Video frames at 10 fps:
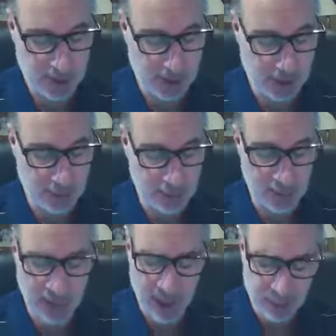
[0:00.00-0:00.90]
Um,
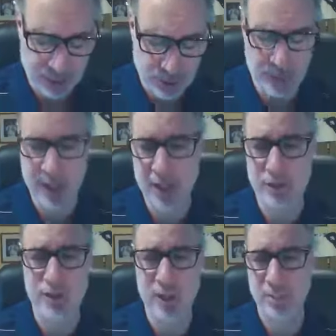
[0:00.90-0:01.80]
it helps new
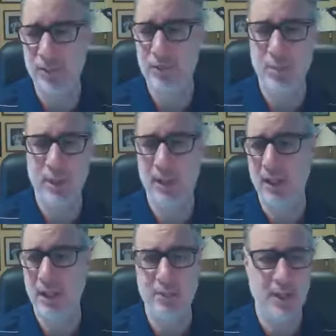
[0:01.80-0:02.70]
managers get up to speed. A
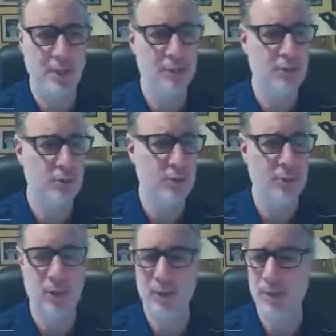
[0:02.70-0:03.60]
lot of managers that we
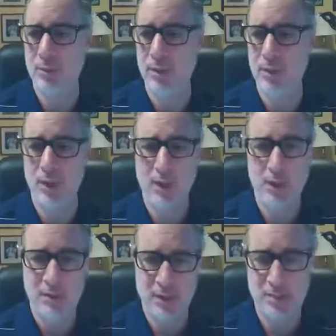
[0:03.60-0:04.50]
work with were
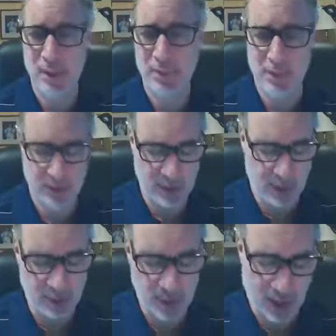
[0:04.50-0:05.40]
team members are
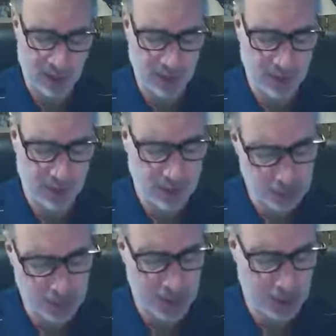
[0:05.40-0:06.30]
now bosses. This
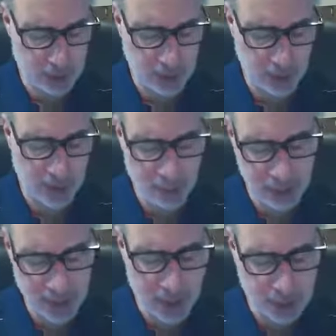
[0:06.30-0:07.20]
particular program
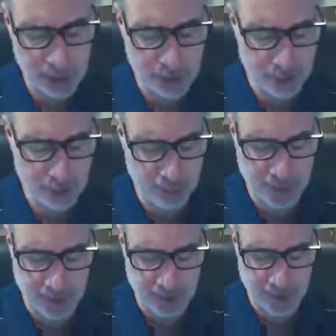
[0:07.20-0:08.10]
really helps a new
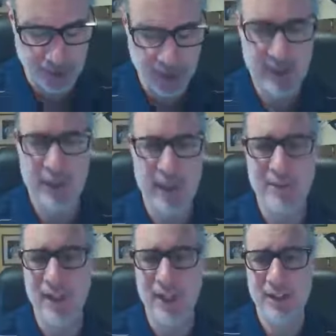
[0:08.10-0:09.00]
supervisor
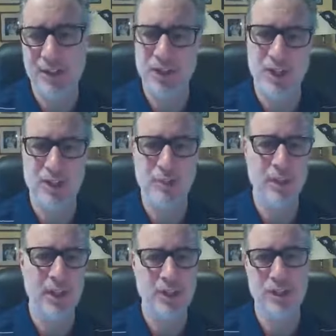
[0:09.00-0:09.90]
navigate the changing
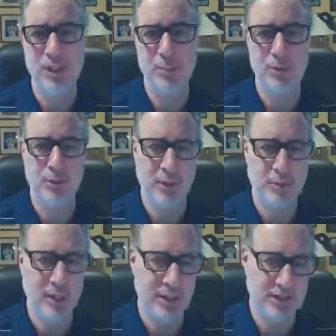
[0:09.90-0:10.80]
relationship between
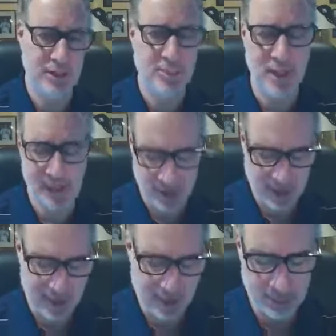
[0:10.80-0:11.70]
being a teammate
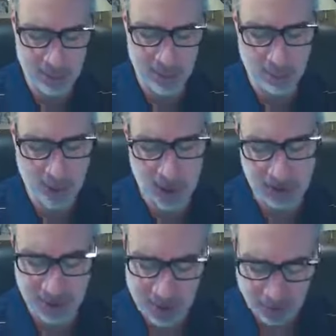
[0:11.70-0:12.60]
and being a
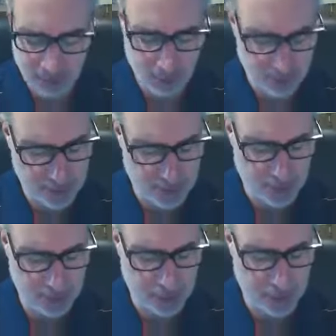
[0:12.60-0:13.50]
boss. Again, a 45
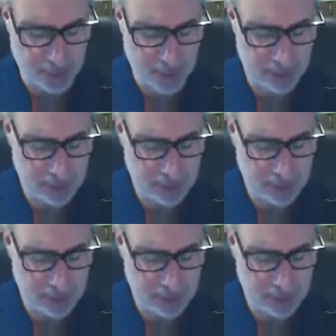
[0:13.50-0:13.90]
minute program.